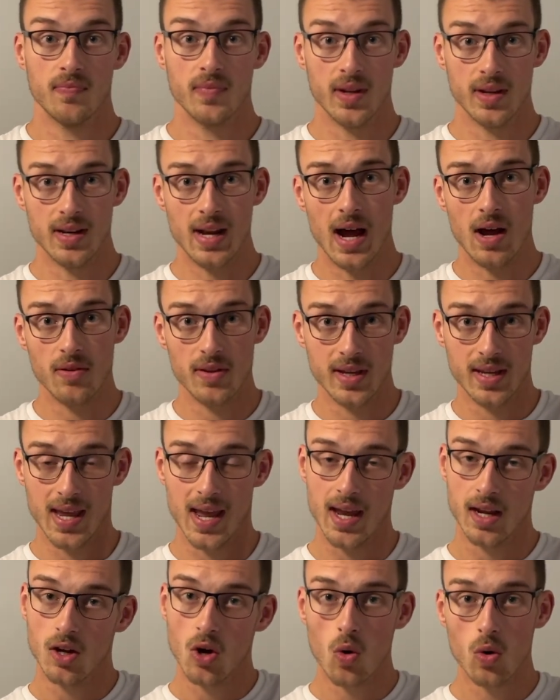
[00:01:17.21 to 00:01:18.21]
Now, they
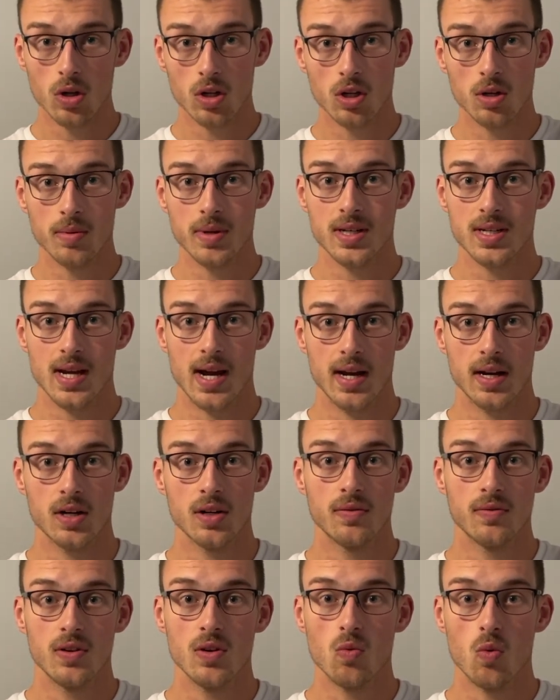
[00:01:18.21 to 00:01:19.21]
can go a little bit tighter
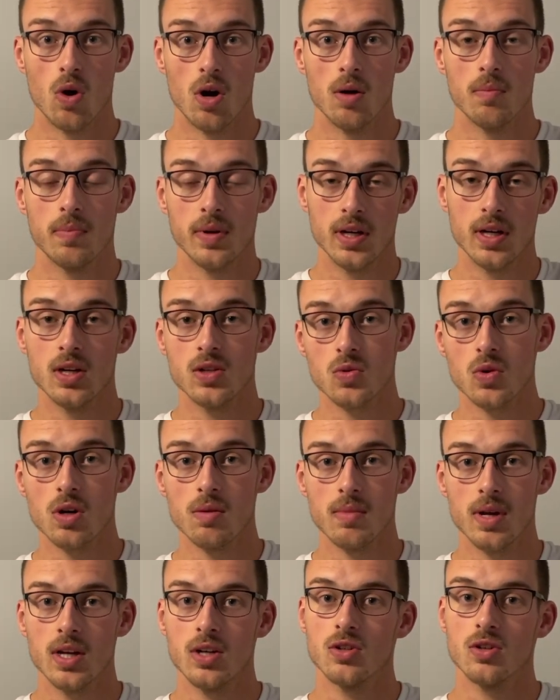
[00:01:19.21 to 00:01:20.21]
if you want, but you just want to
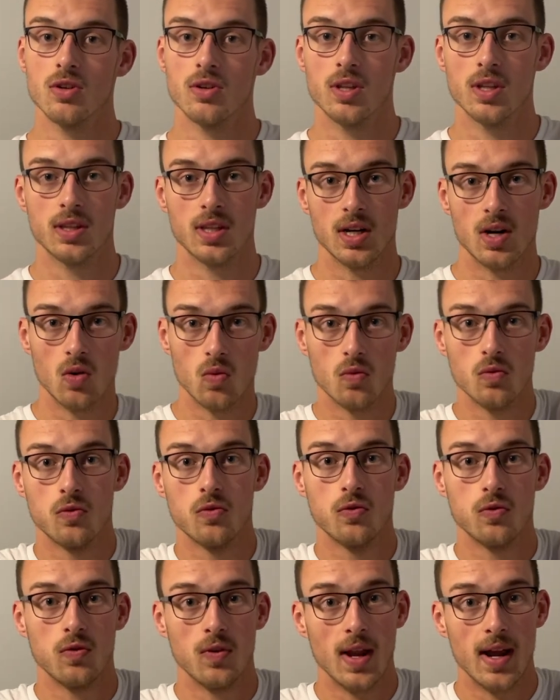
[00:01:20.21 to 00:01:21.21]
make sure that they don't
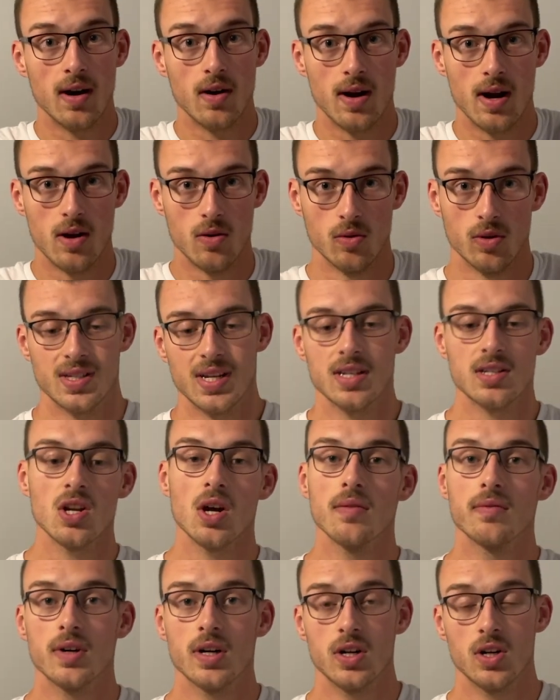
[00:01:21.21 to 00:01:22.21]
flare out, because that's
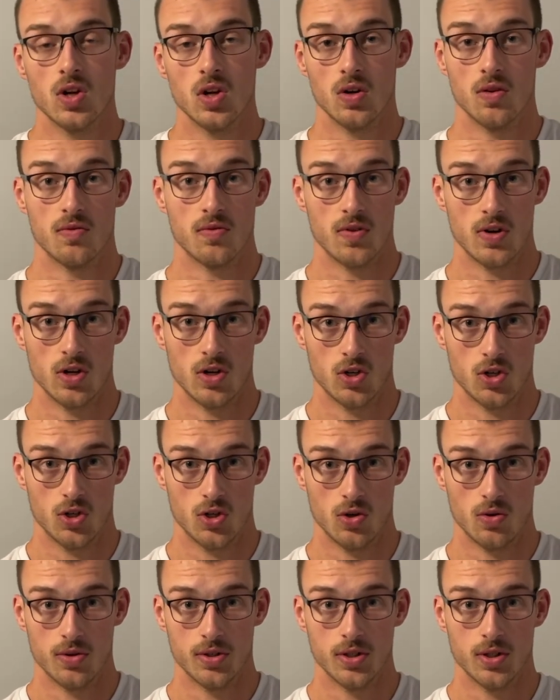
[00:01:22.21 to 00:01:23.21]
not very good for your
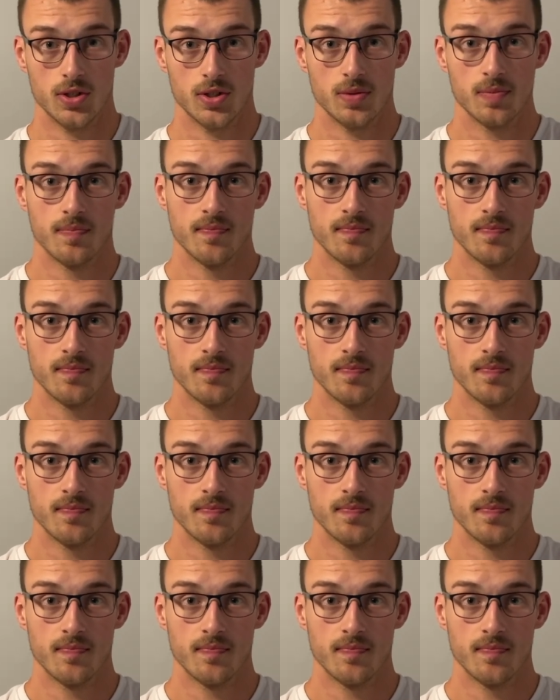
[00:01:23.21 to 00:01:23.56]
shoulders.